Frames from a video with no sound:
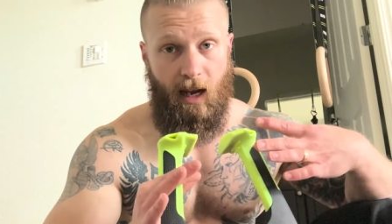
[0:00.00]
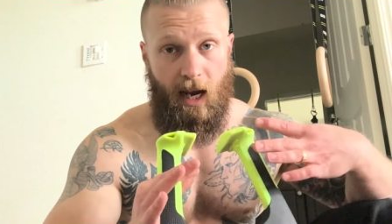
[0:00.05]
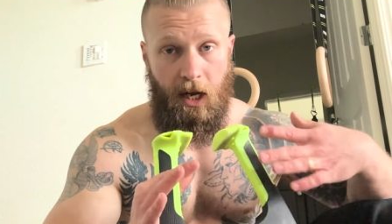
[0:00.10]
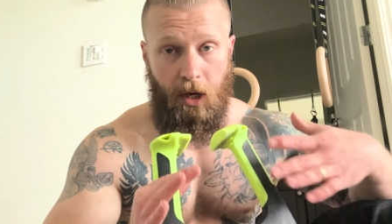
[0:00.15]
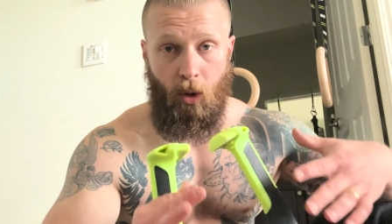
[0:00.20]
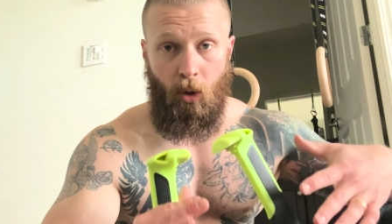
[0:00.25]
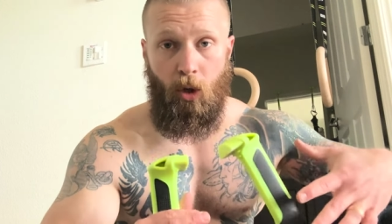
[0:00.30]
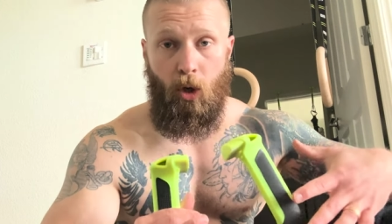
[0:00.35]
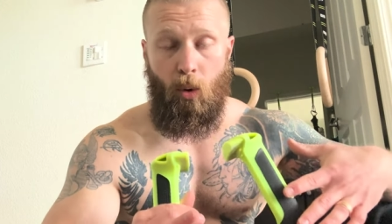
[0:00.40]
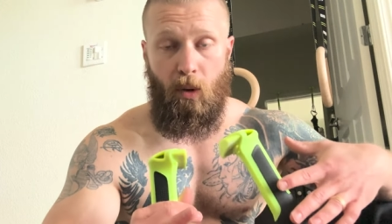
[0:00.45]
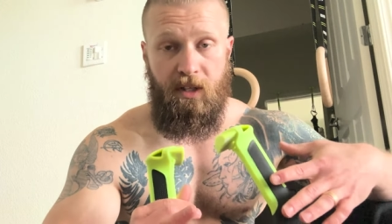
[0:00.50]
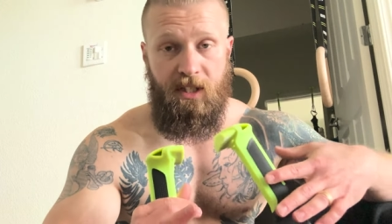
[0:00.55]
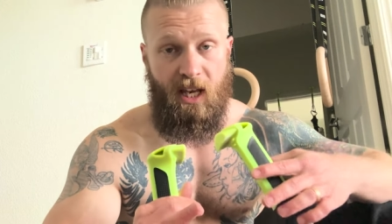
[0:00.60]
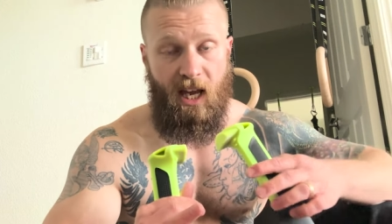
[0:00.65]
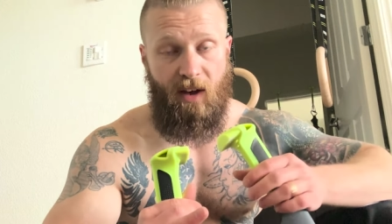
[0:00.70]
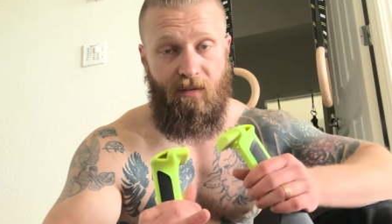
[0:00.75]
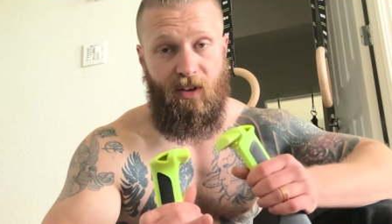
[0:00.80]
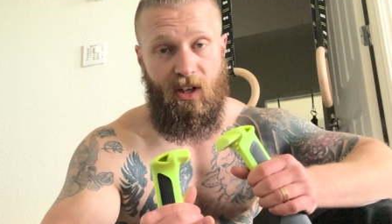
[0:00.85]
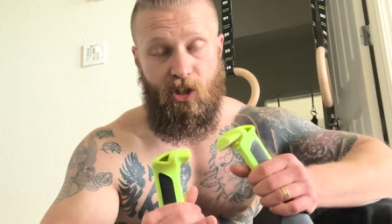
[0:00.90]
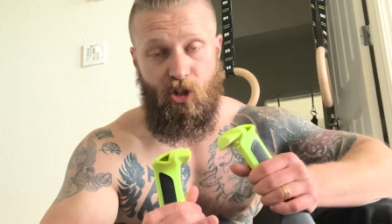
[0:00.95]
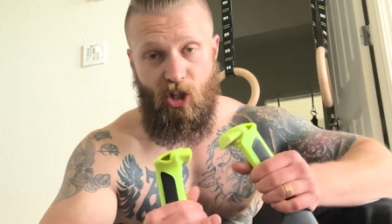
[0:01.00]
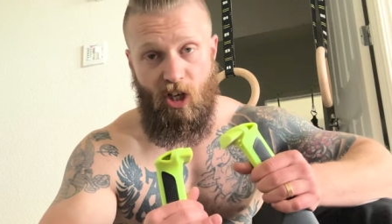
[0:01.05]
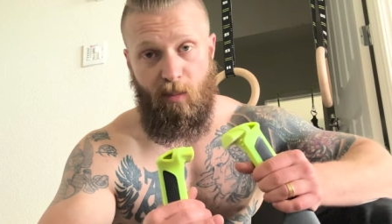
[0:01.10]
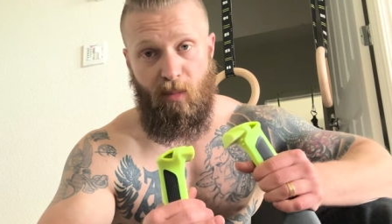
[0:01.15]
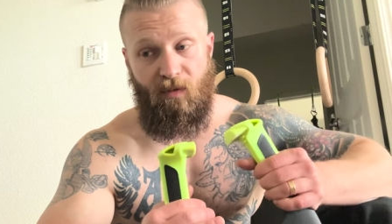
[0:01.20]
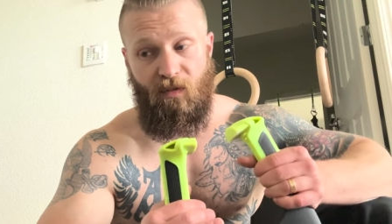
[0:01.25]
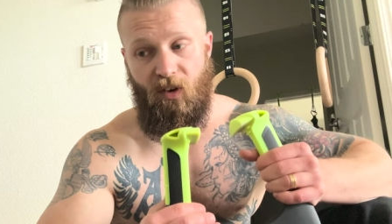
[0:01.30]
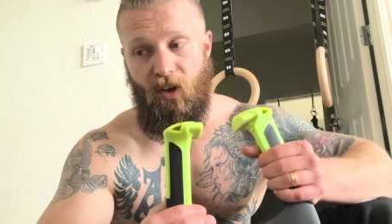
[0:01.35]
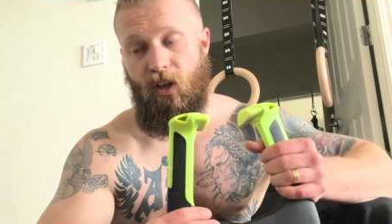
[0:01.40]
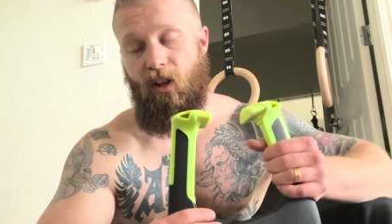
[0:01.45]
I don't always have a
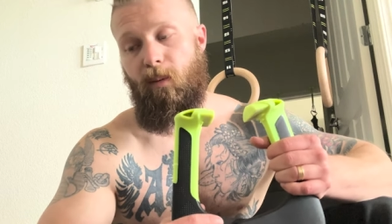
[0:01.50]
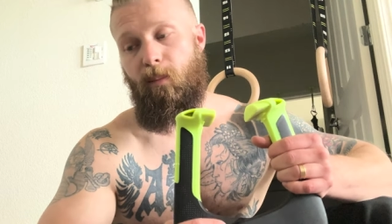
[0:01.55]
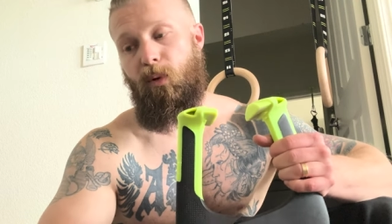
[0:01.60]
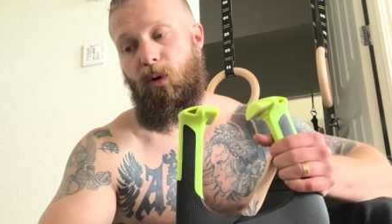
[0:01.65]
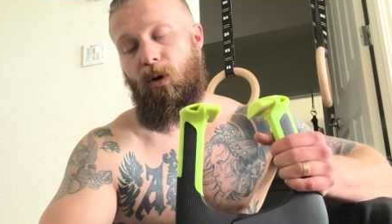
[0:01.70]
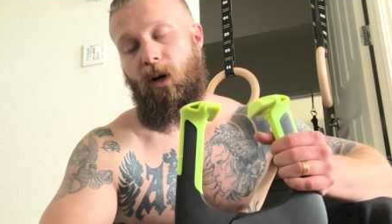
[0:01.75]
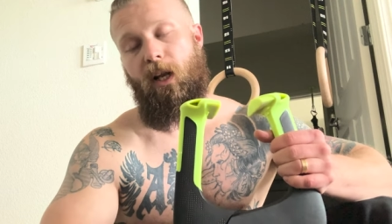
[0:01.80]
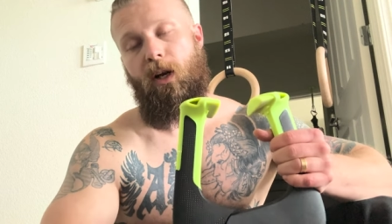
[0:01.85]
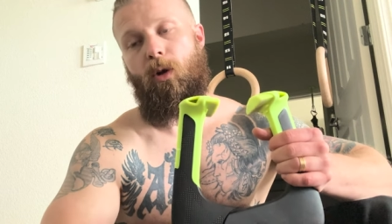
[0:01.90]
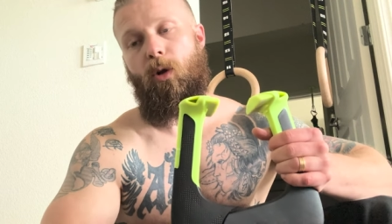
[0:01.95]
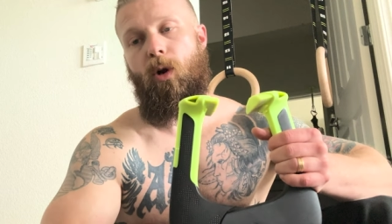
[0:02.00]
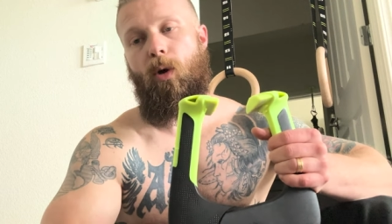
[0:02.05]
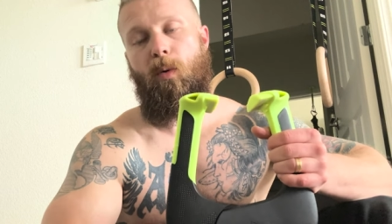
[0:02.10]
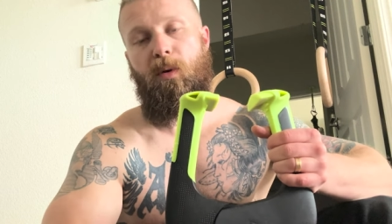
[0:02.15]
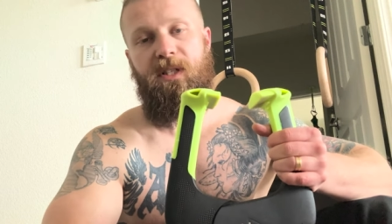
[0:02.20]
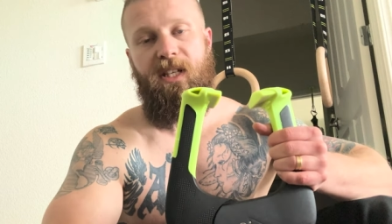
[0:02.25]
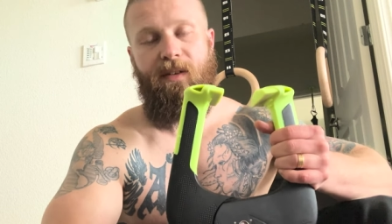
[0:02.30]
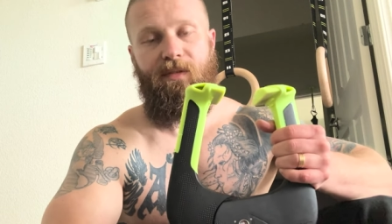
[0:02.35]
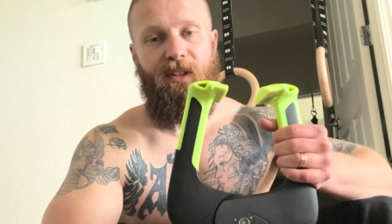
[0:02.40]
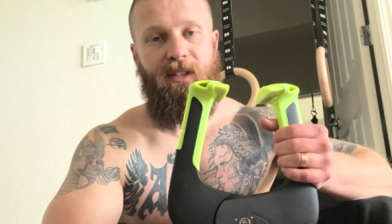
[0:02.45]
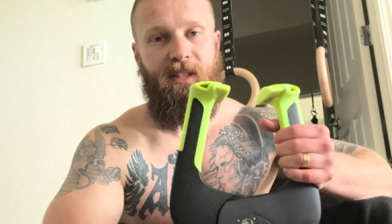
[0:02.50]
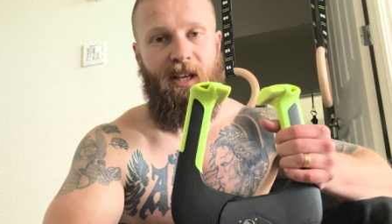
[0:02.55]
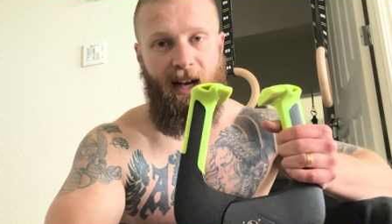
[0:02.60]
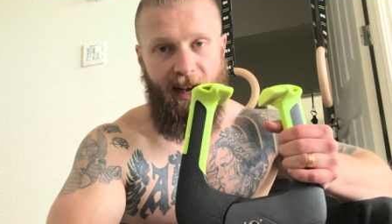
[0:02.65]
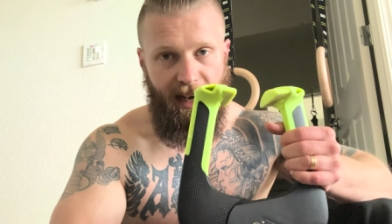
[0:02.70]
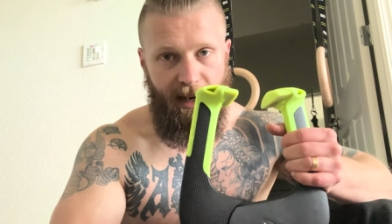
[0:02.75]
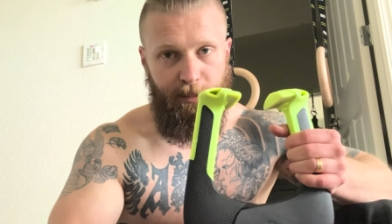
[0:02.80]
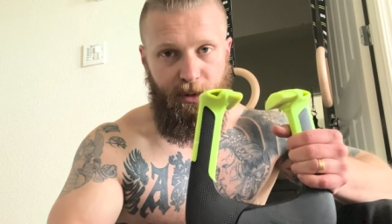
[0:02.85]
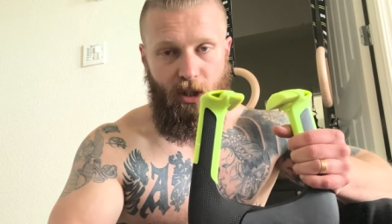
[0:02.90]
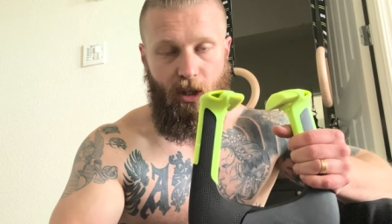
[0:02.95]
gym available or I don't always have the
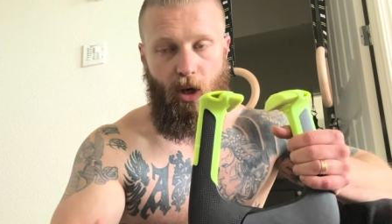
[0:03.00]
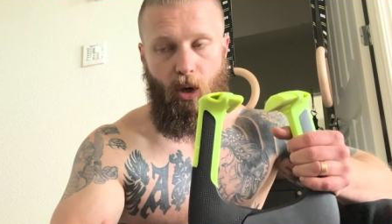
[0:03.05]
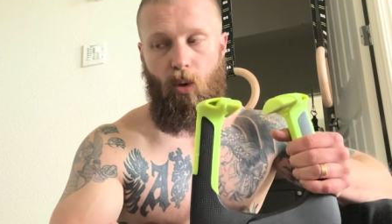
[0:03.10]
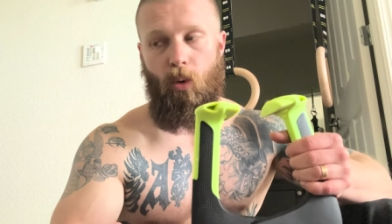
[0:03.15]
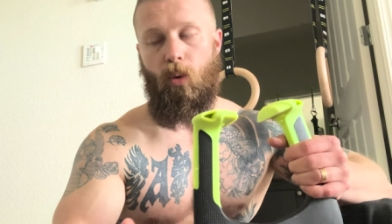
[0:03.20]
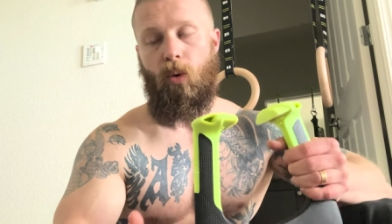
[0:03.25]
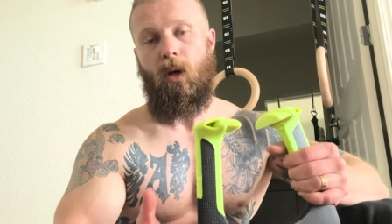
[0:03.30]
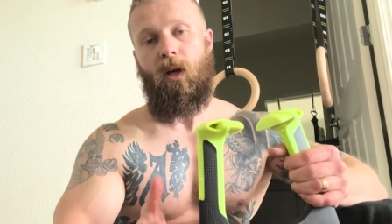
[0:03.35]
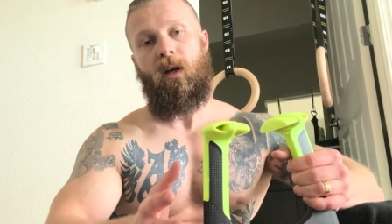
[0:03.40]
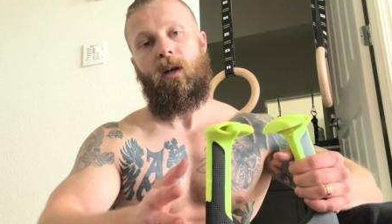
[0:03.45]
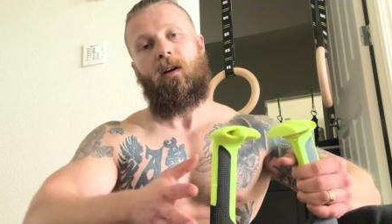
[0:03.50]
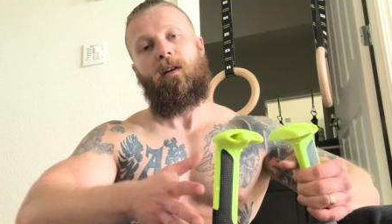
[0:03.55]
time to go